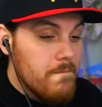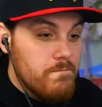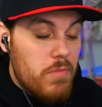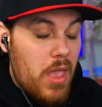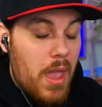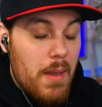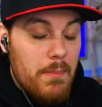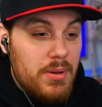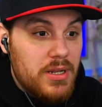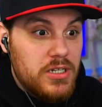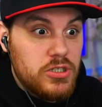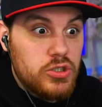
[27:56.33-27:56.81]

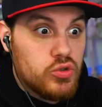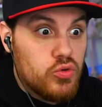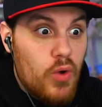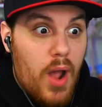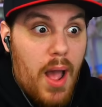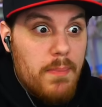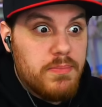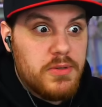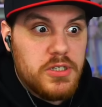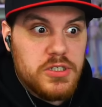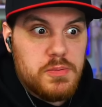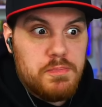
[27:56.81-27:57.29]
and been
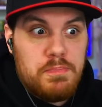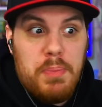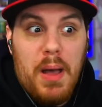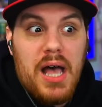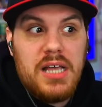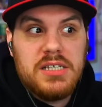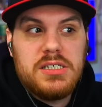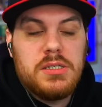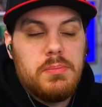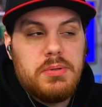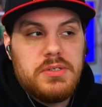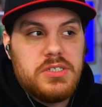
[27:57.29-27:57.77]
dropped as
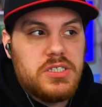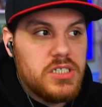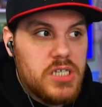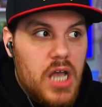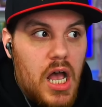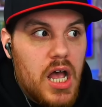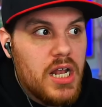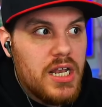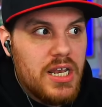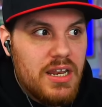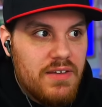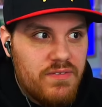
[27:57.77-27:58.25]
possible
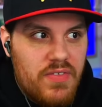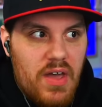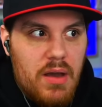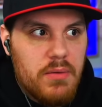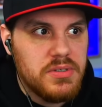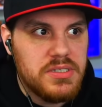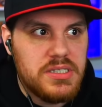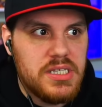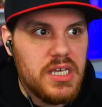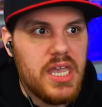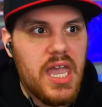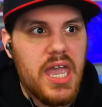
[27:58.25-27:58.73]
son if that
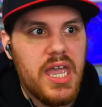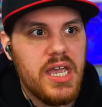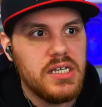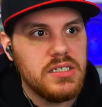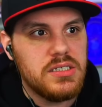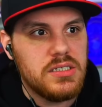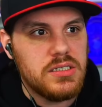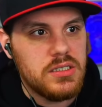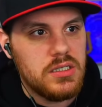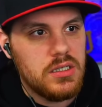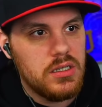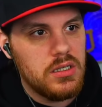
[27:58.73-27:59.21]
was the
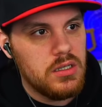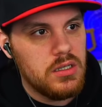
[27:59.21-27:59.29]
case.